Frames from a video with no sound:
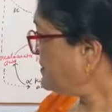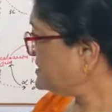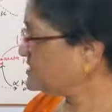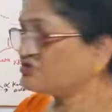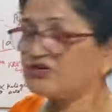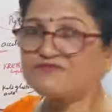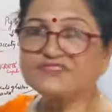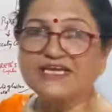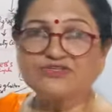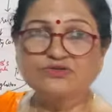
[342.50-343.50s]
presence of
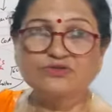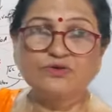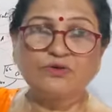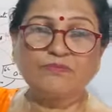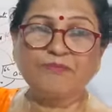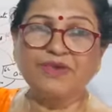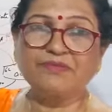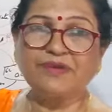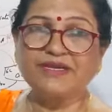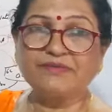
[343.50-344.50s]
cytochrome
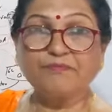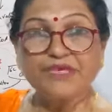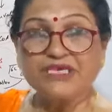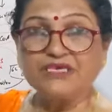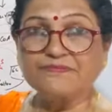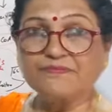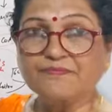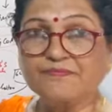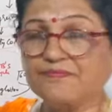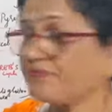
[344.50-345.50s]
pigment B.
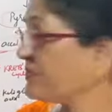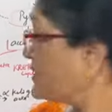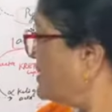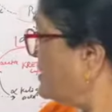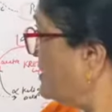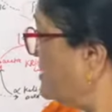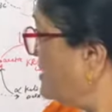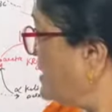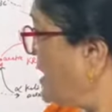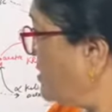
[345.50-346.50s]

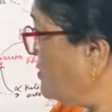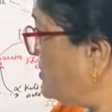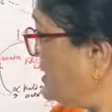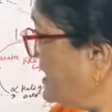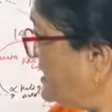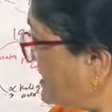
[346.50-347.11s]
Now in